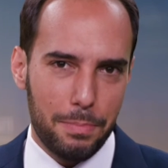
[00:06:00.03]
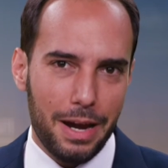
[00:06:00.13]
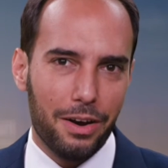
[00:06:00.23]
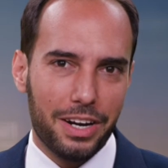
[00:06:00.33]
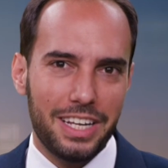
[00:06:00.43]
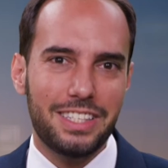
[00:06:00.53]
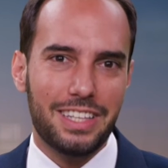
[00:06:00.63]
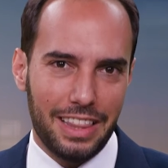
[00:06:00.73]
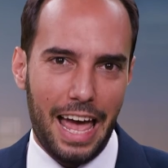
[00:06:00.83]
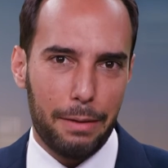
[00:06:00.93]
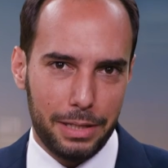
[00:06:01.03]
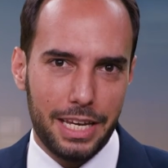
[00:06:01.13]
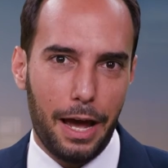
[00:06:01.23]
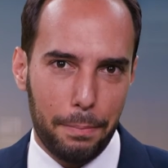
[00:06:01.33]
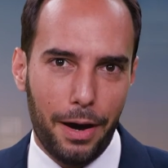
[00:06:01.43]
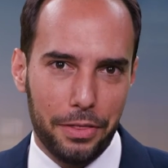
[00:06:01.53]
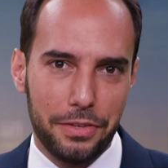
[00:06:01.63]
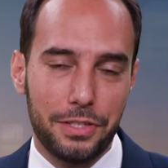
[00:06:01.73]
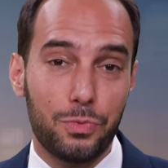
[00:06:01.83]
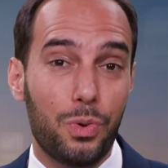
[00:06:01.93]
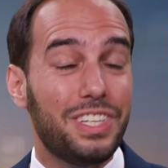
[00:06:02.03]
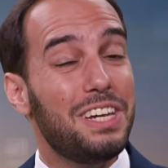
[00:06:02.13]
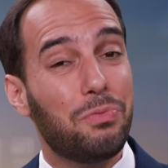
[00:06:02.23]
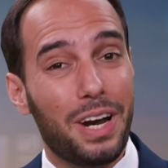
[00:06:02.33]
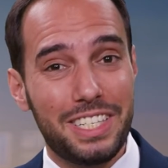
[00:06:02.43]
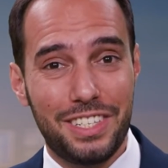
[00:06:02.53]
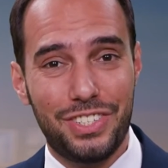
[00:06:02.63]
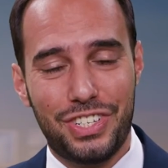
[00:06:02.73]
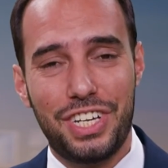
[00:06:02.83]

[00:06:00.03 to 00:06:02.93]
Americans the lab leak hypothesis was a racist